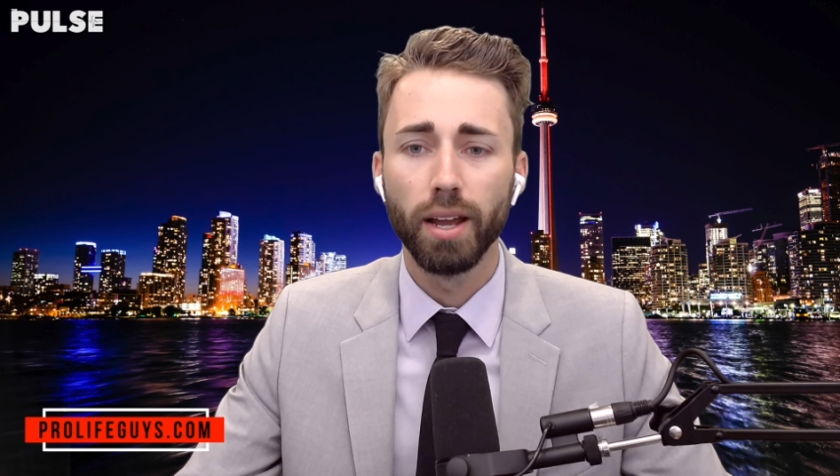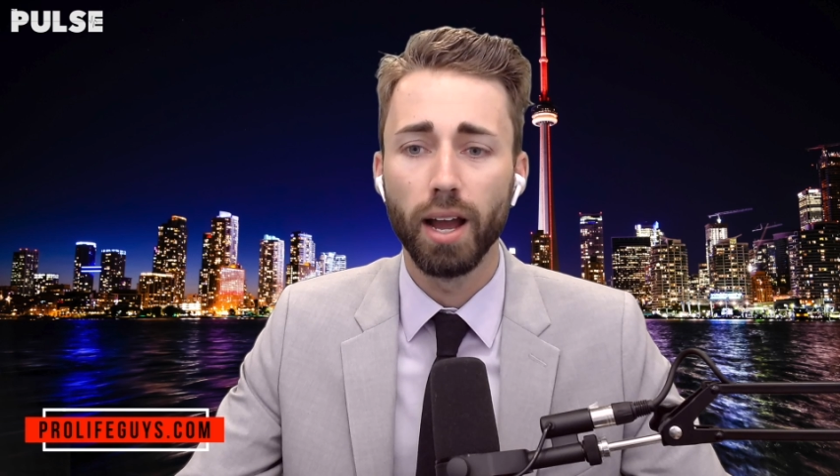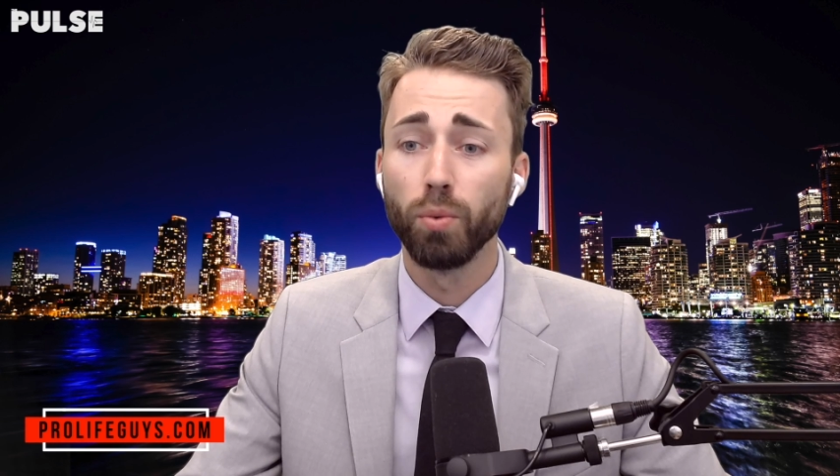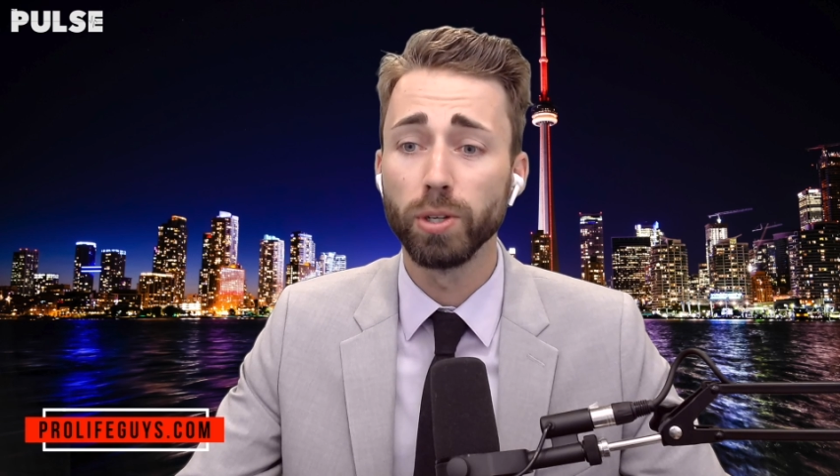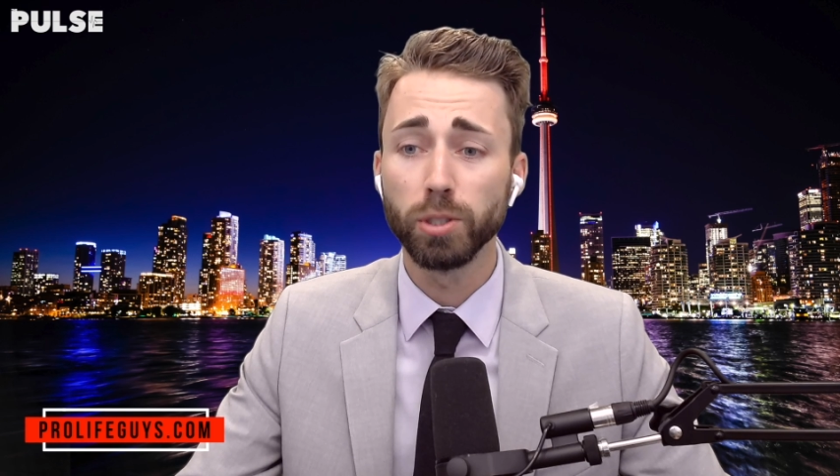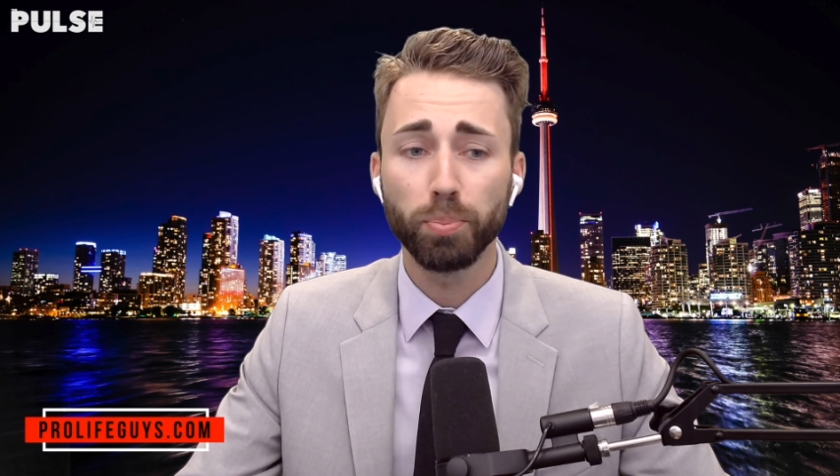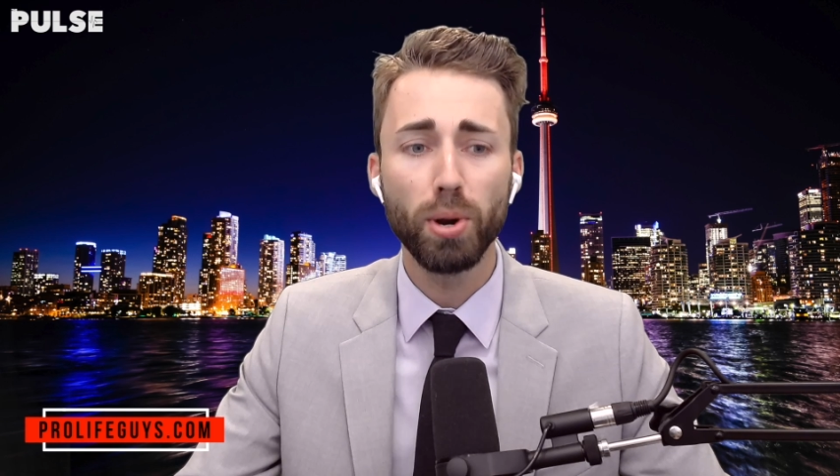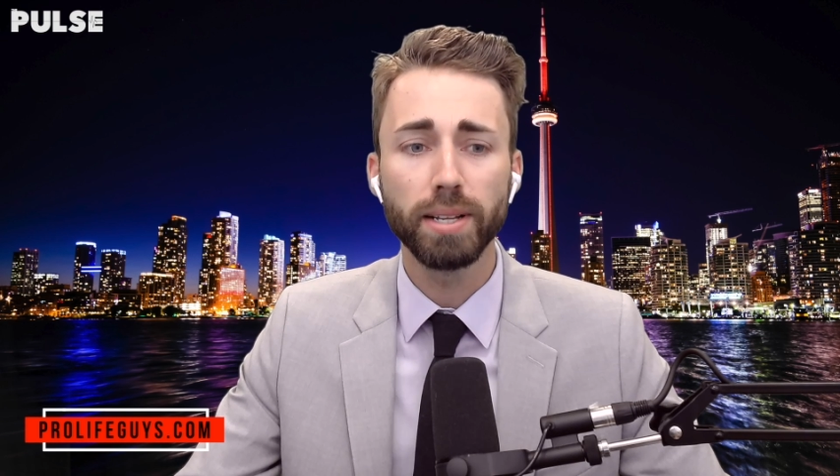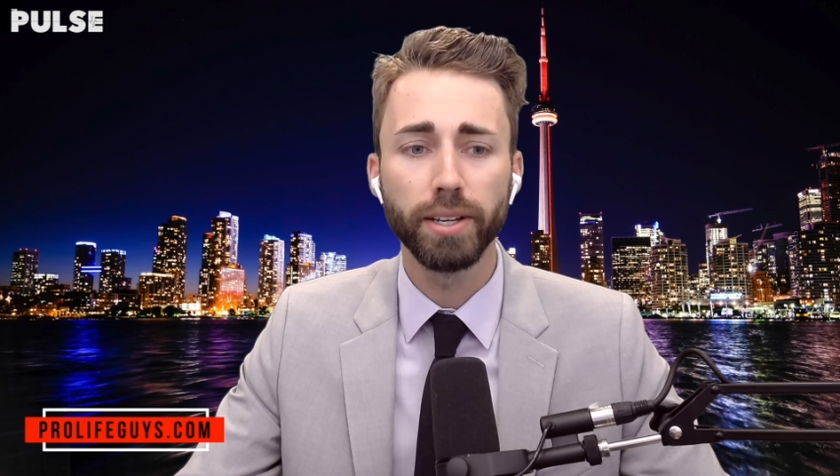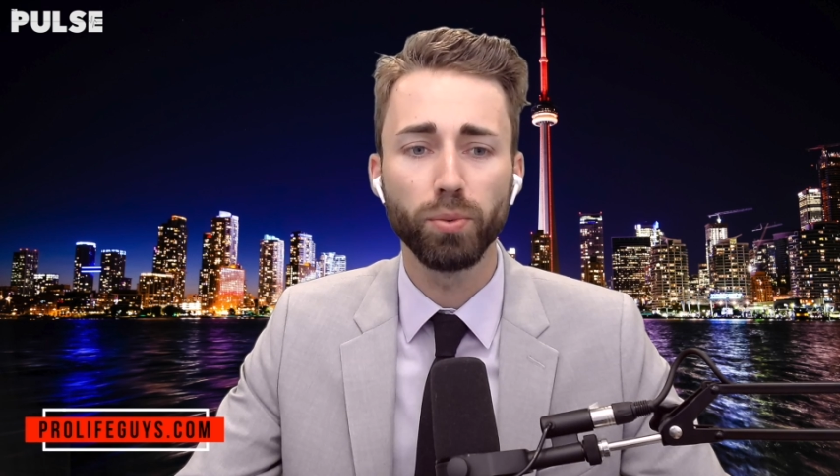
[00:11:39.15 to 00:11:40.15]
was
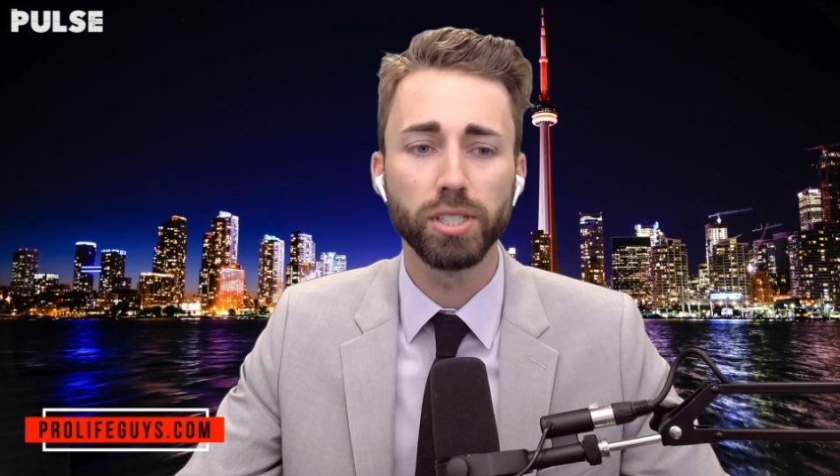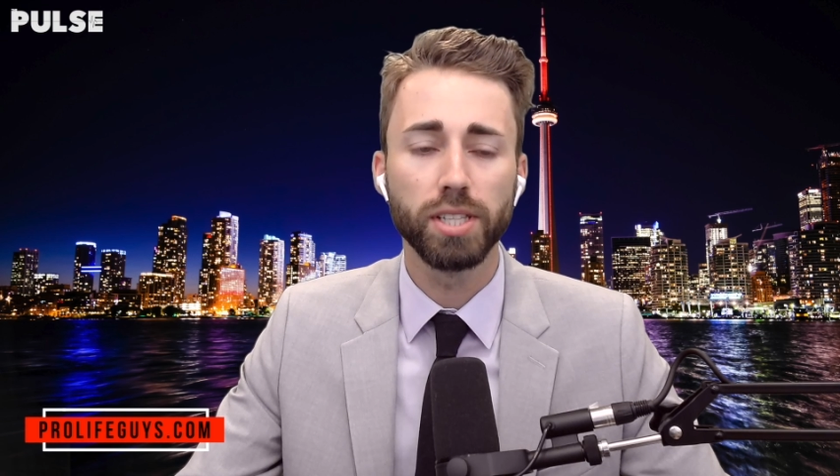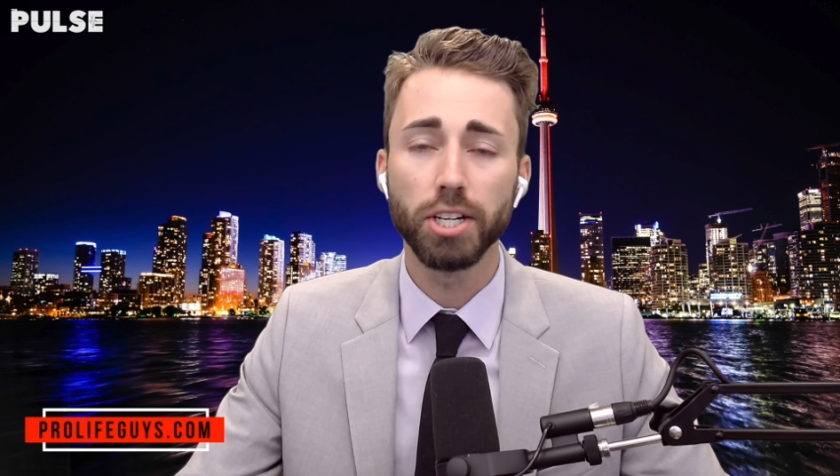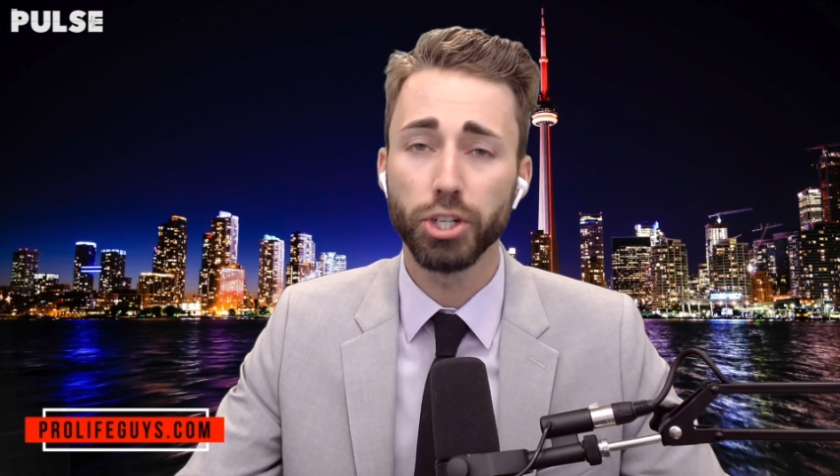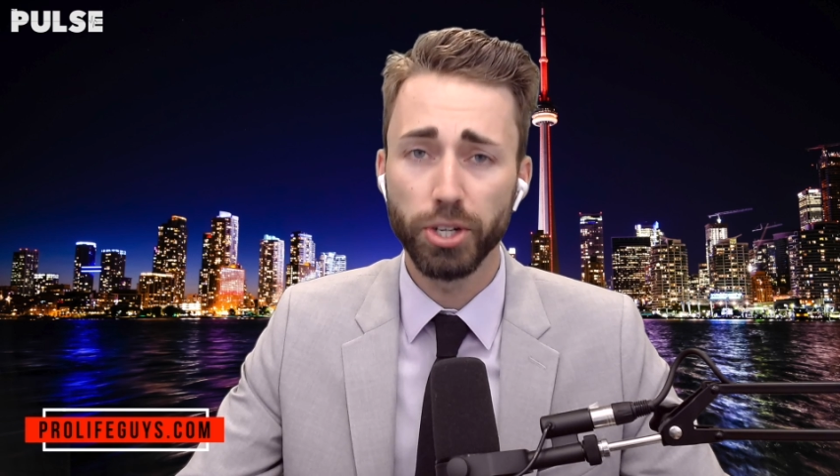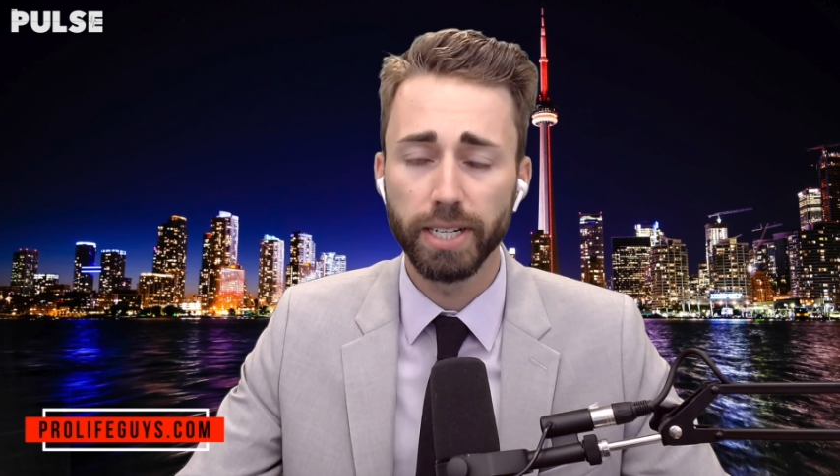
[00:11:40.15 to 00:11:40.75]
pregnant was that she